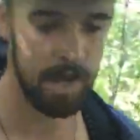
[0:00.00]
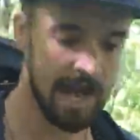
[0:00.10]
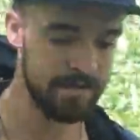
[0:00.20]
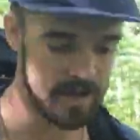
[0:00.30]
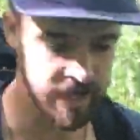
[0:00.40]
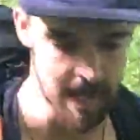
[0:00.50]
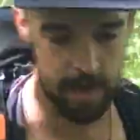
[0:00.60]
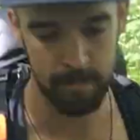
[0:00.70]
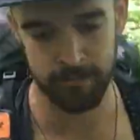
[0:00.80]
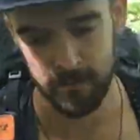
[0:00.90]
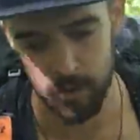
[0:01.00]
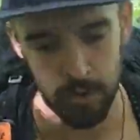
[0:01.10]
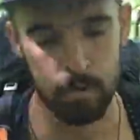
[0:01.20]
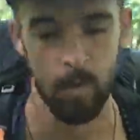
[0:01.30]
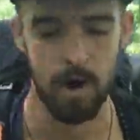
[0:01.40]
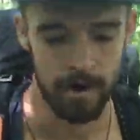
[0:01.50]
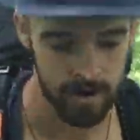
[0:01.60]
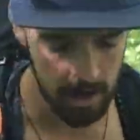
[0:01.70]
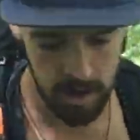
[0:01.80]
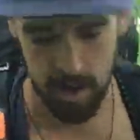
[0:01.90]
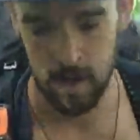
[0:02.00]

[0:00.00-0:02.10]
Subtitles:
we have at camp: food, water,